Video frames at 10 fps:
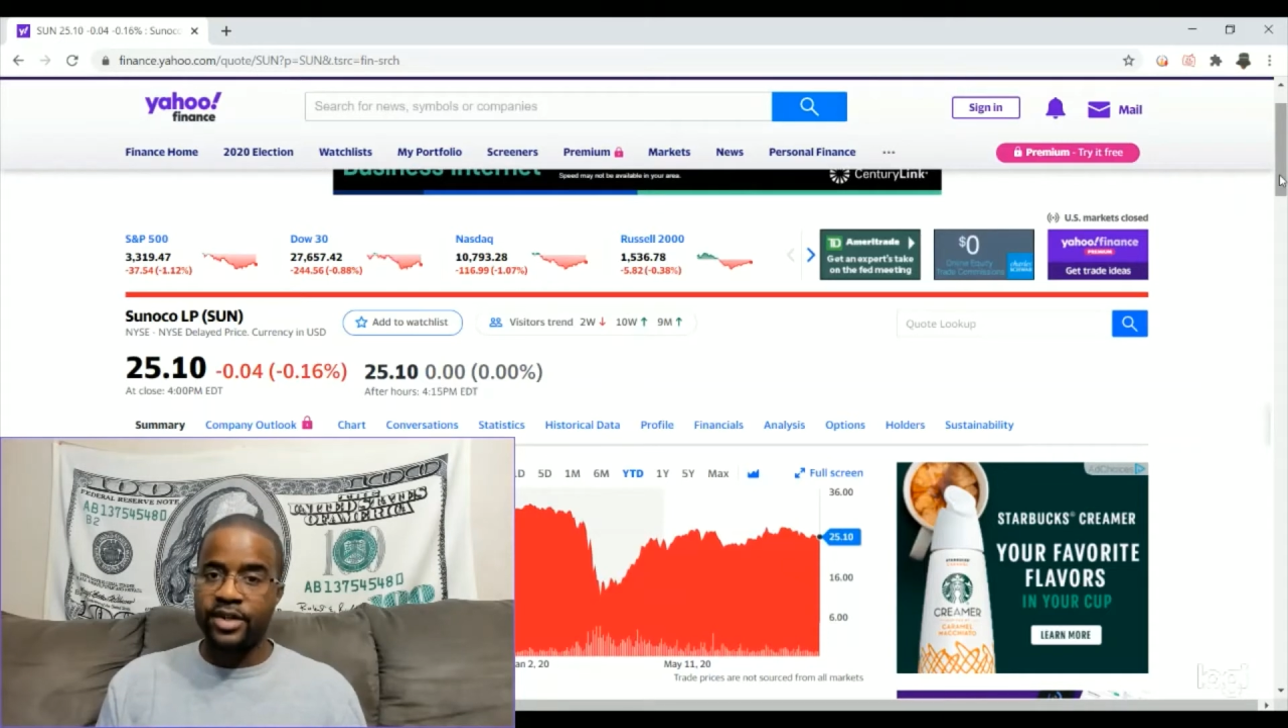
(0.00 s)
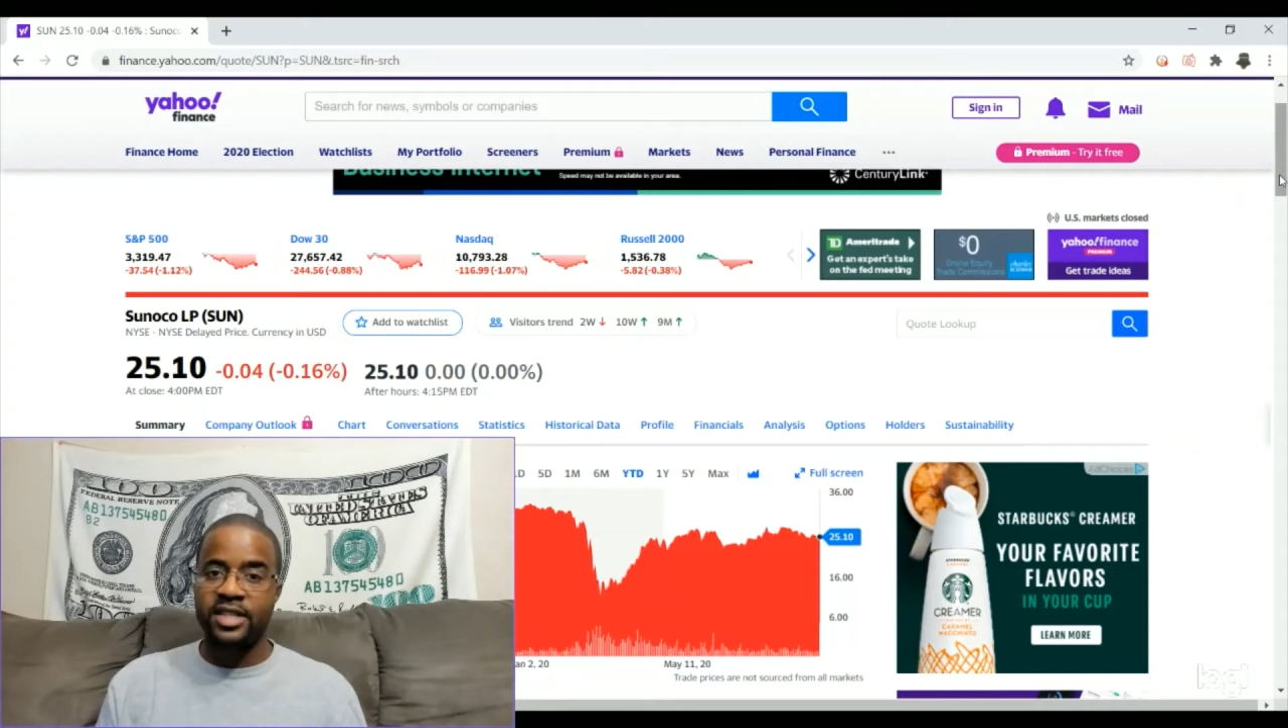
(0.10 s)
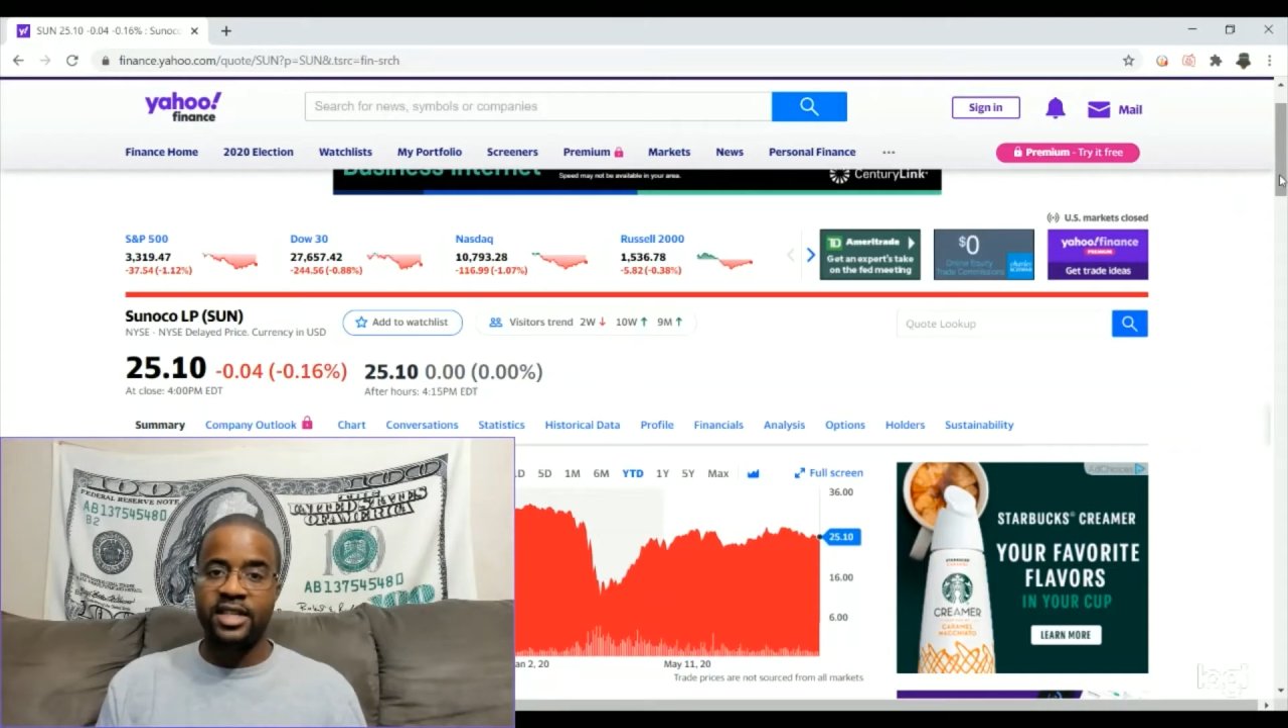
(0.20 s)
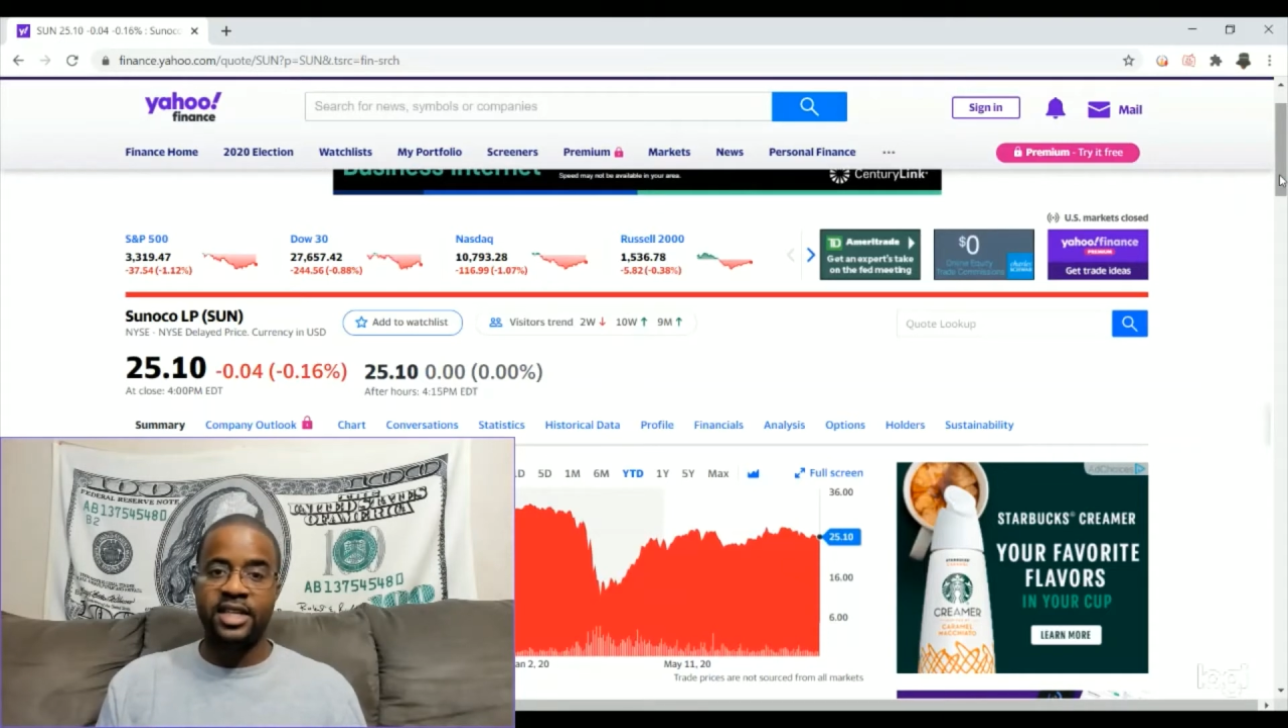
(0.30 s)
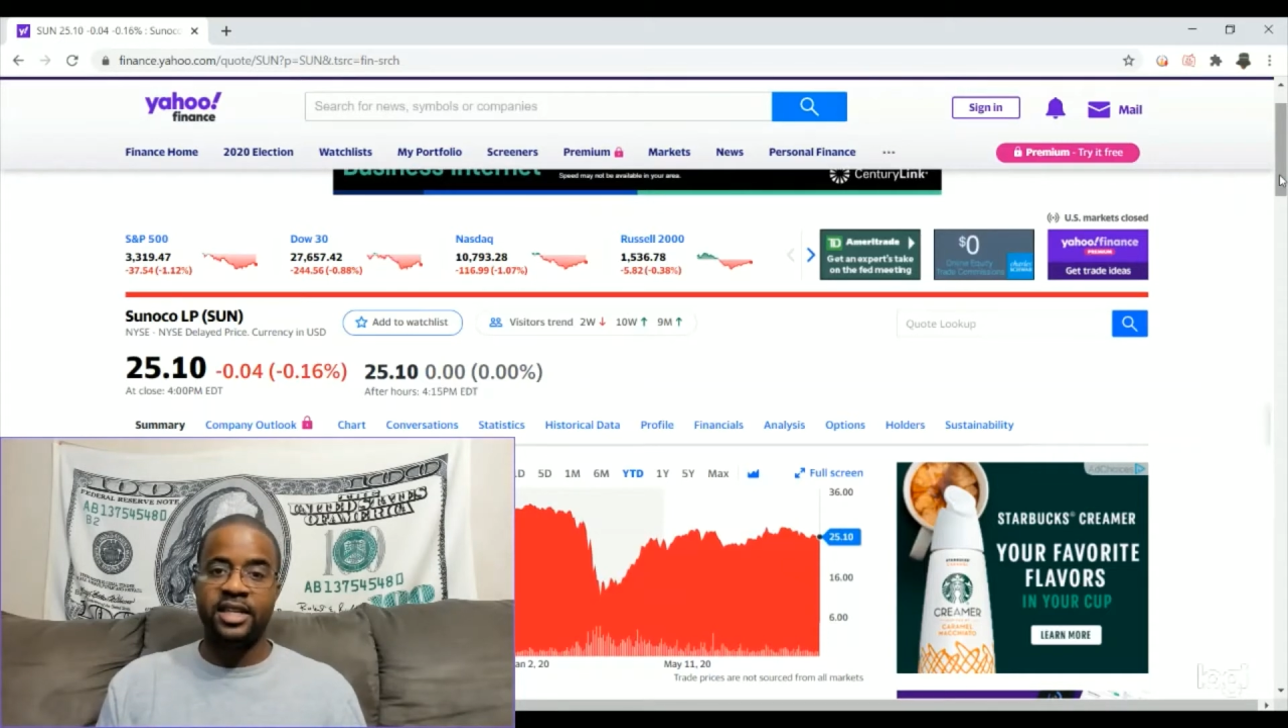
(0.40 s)

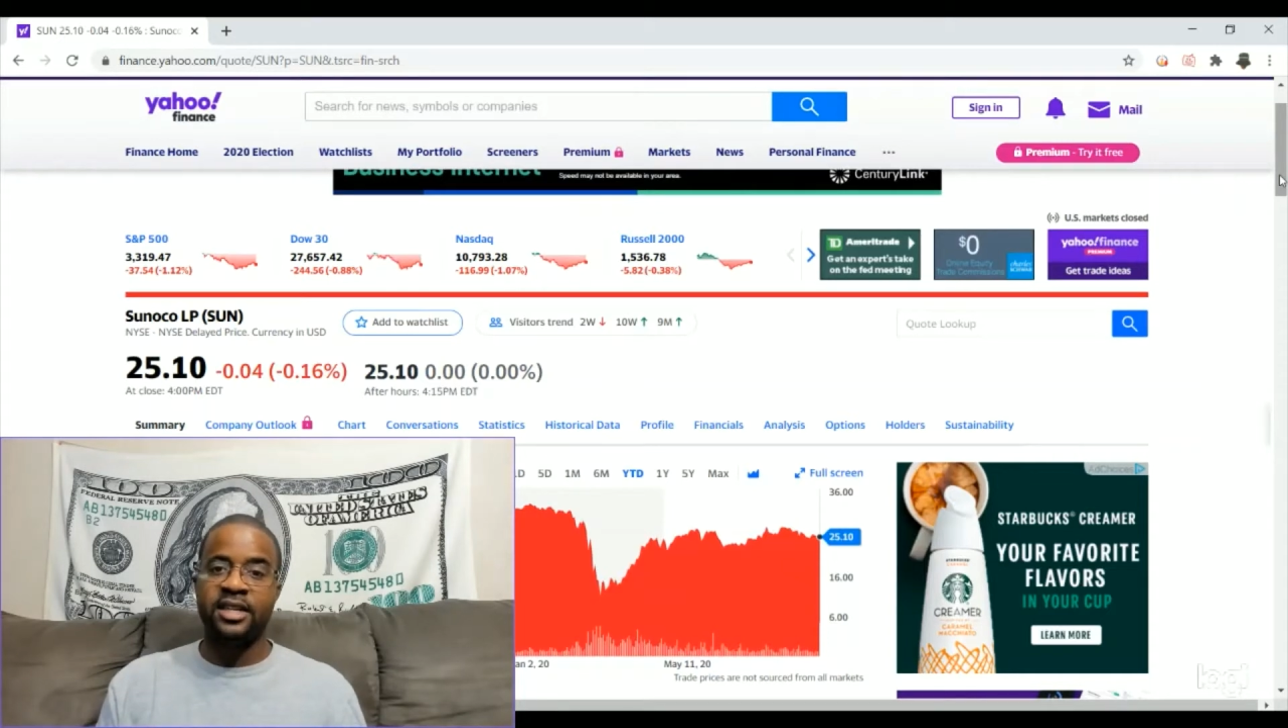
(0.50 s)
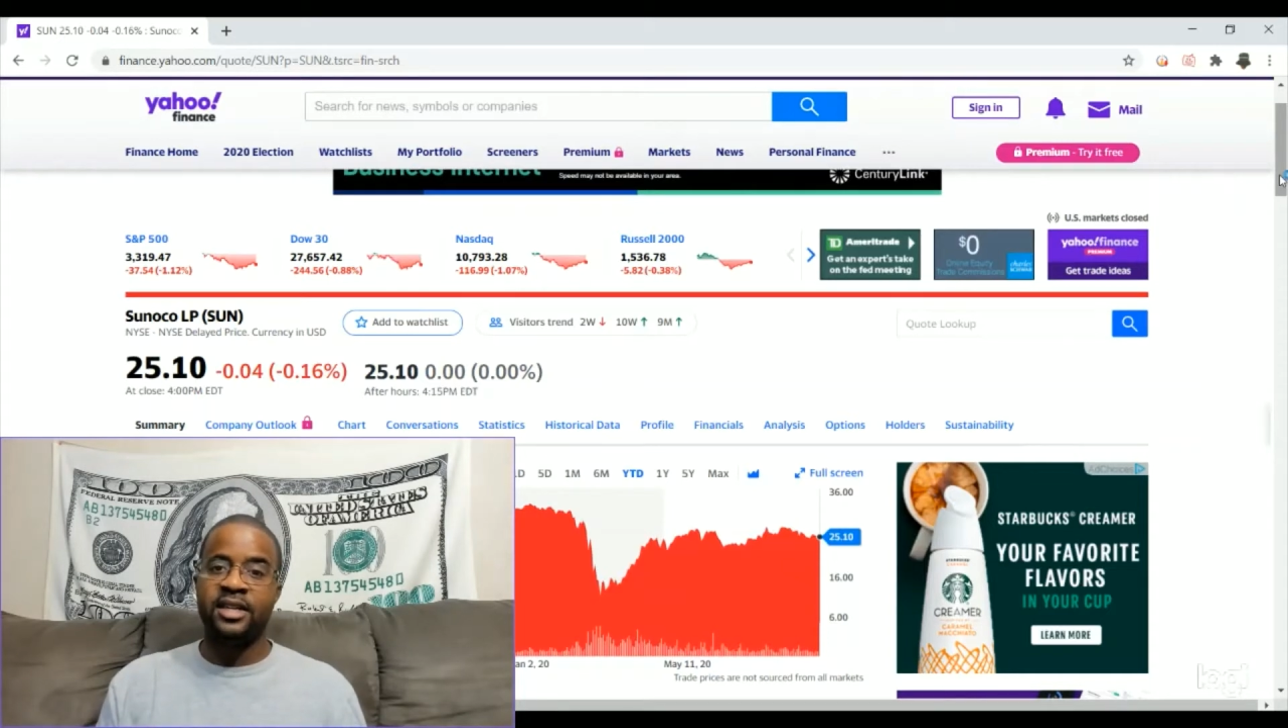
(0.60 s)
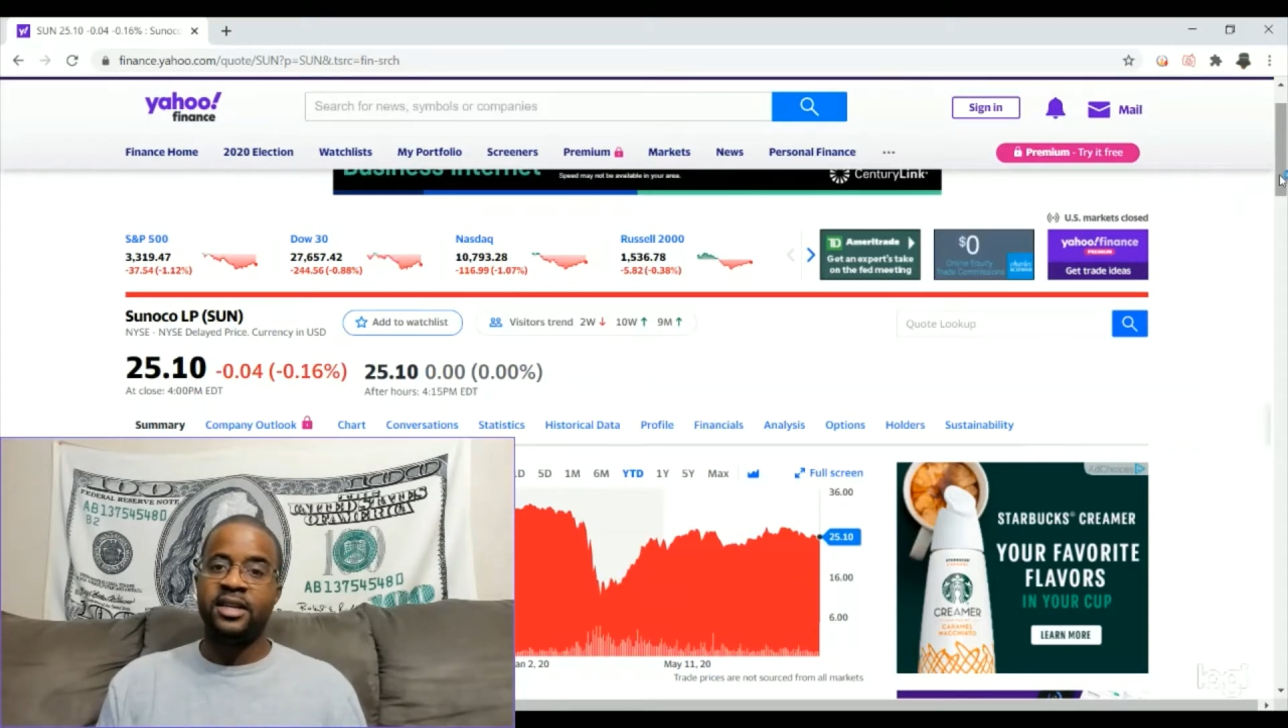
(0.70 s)
to need